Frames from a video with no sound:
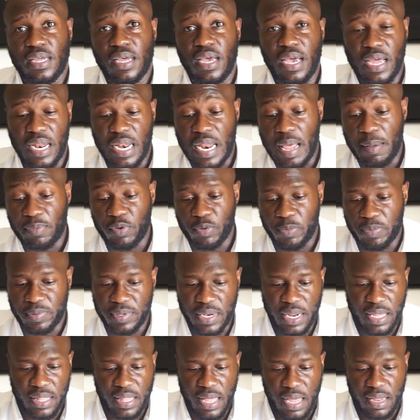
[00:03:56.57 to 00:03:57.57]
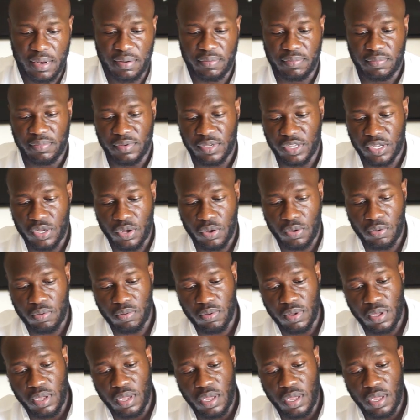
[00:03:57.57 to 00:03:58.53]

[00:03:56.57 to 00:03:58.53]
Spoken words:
and laptops like that. So